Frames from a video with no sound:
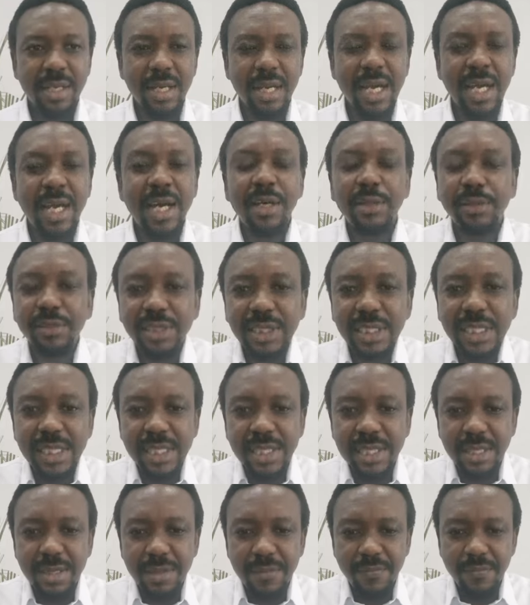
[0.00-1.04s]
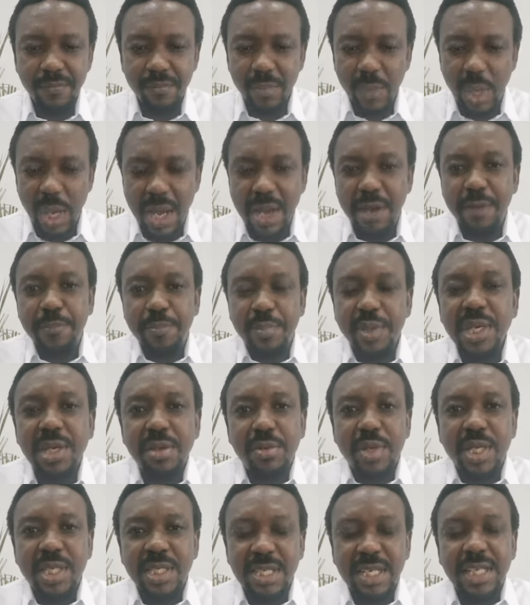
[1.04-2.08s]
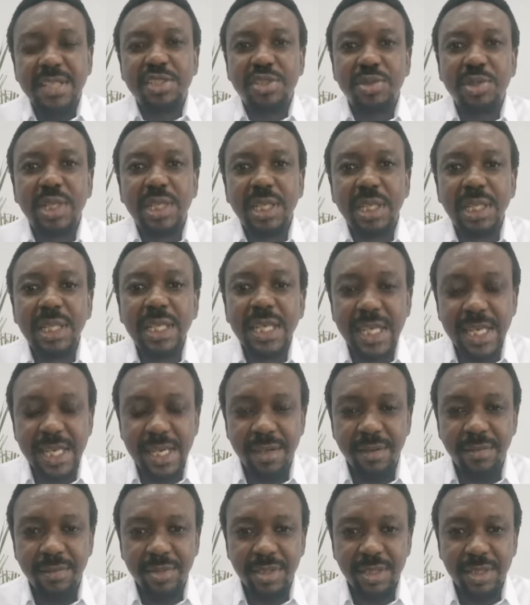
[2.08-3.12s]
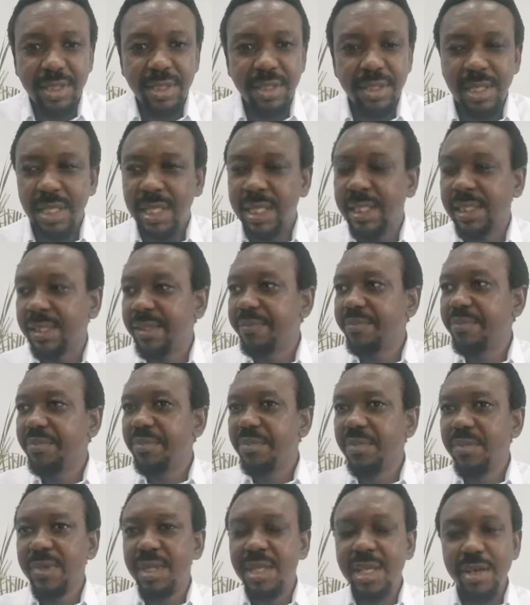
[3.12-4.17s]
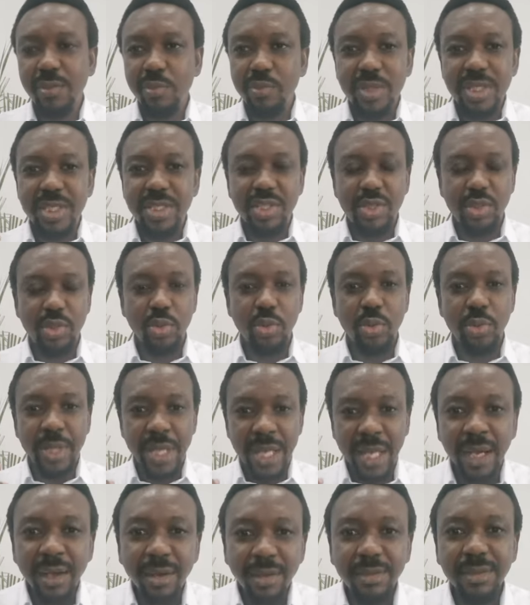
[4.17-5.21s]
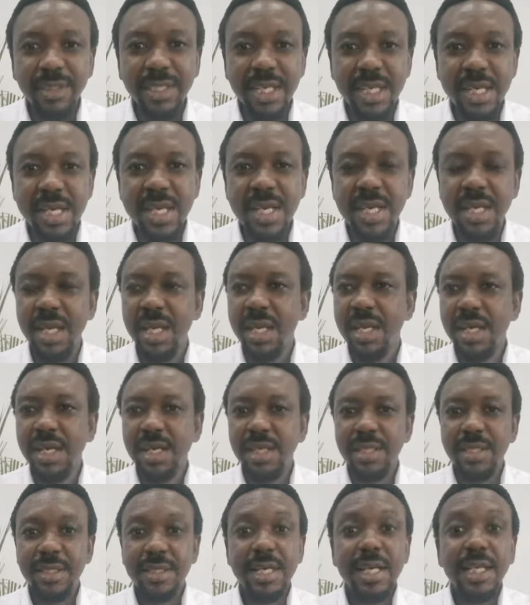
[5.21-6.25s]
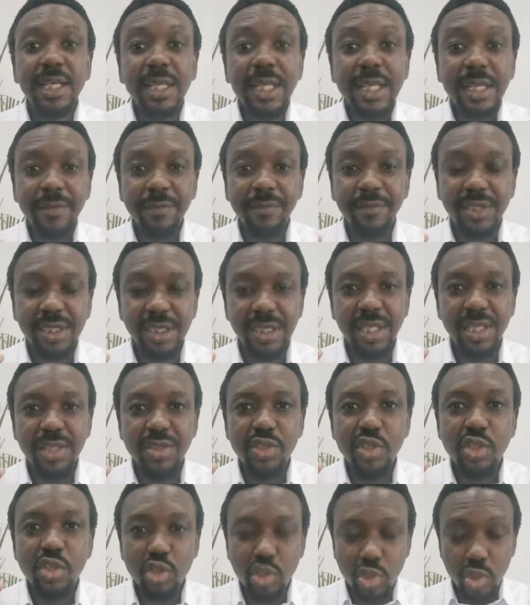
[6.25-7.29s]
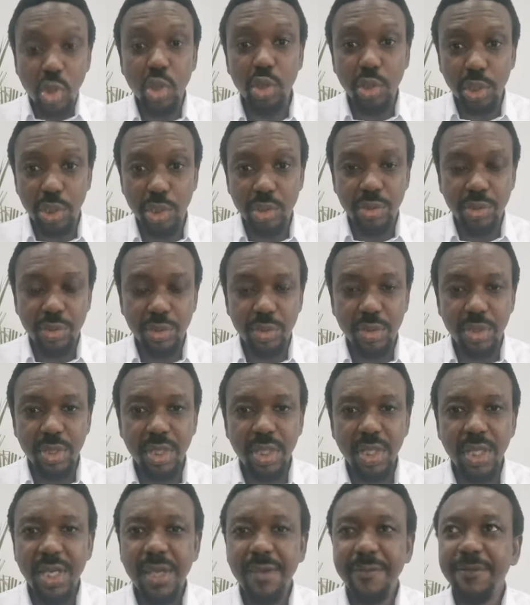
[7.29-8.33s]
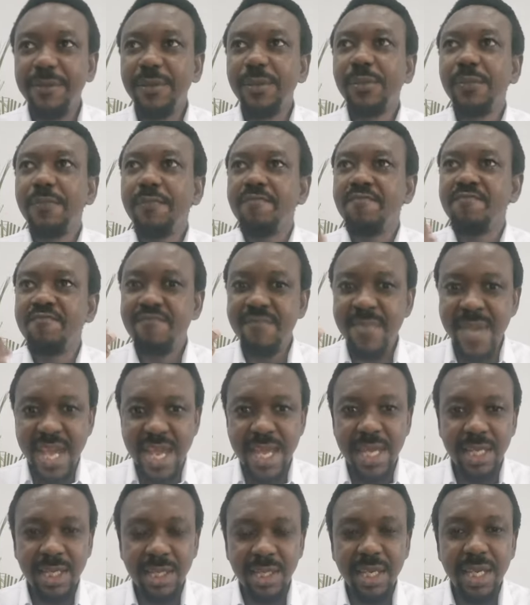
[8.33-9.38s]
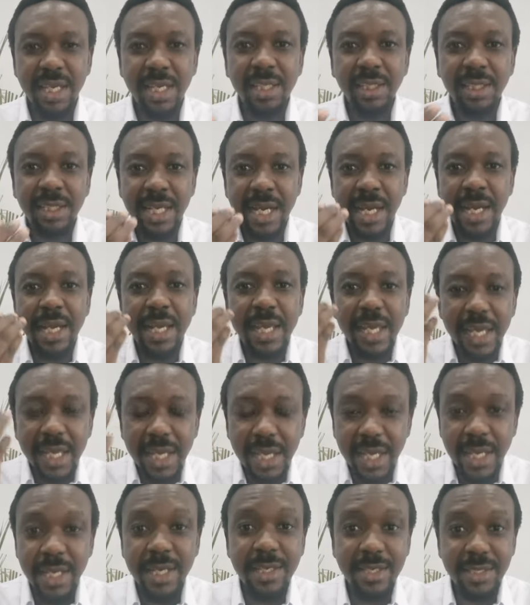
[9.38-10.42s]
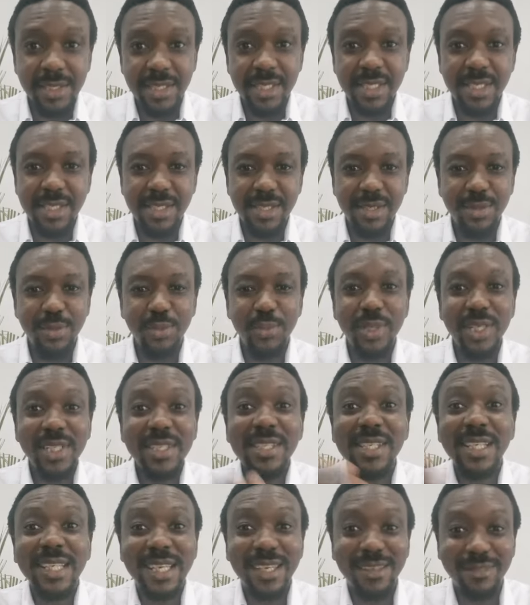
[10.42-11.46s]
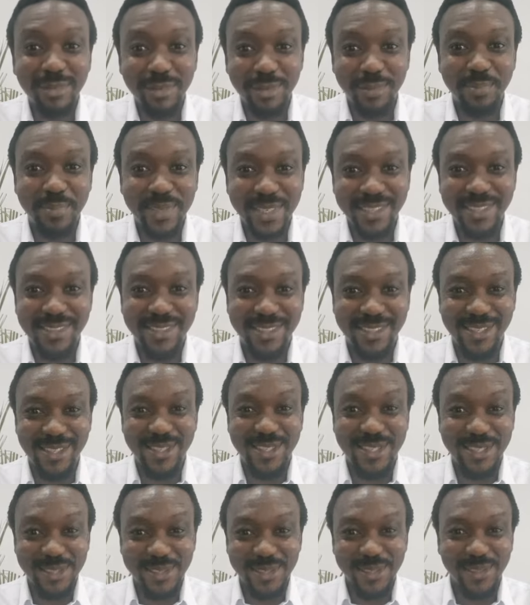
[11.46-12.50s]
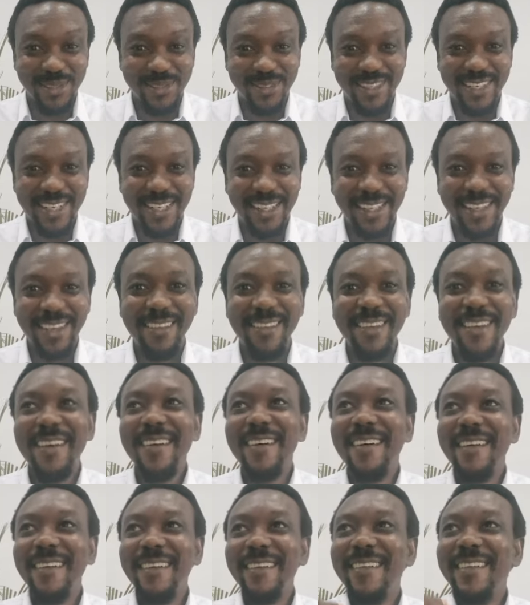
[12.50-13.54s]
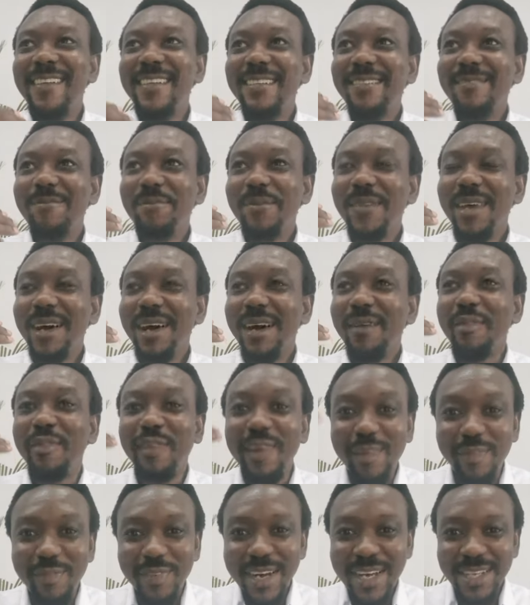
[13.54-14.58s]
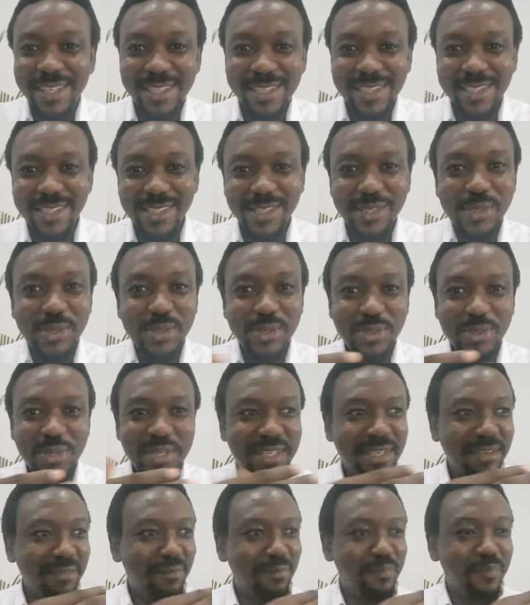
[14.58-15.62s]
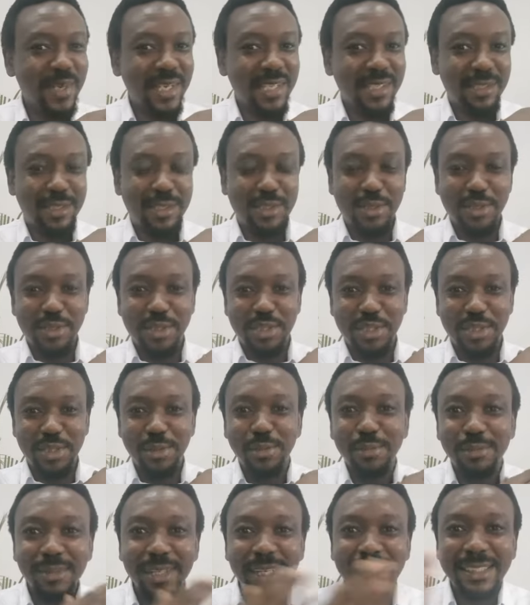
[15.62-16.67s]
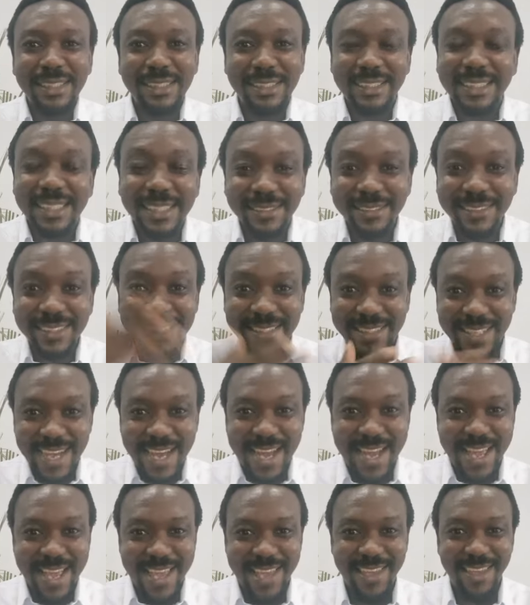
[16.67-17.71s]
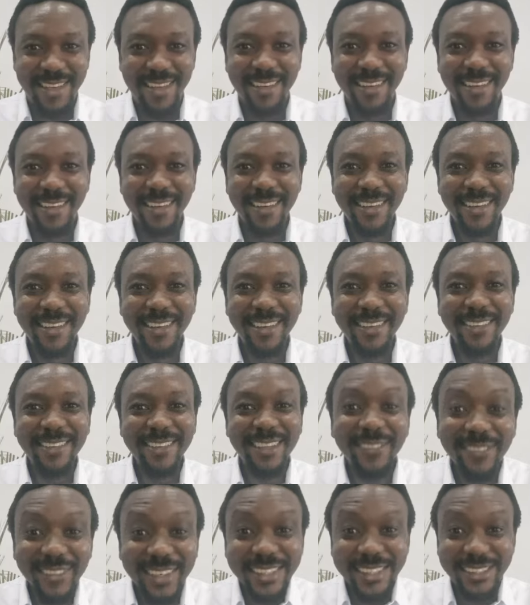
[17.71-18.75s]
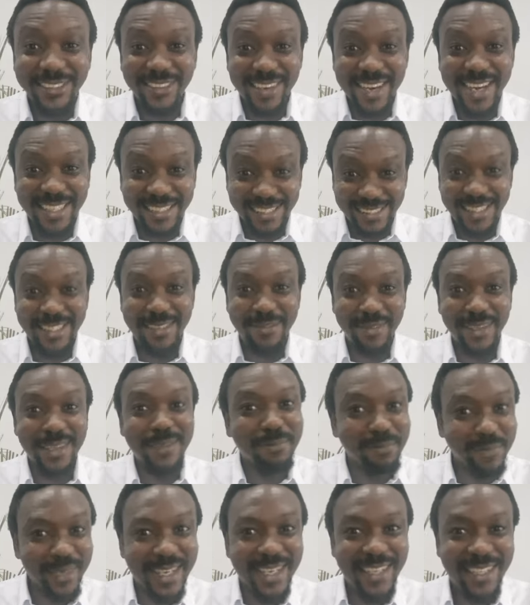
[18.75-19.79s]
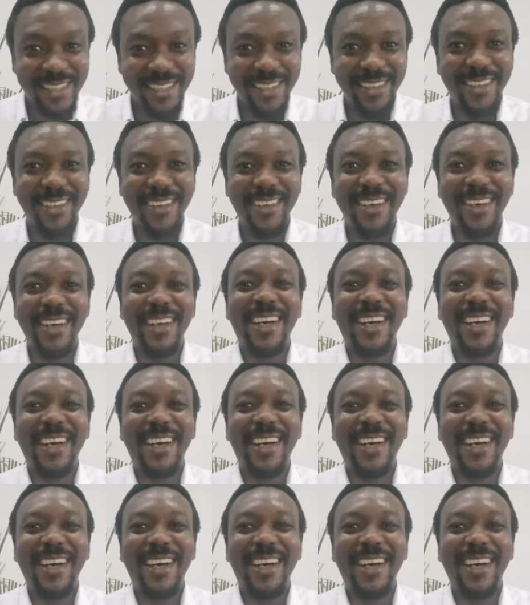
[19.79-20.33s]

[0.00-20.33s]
How did our parents actually lived that they were so healthy, they lived so long. Even men in their 80s were still giving birth to children. Our forefathers used to give birth to children till they die. They were so active in bed.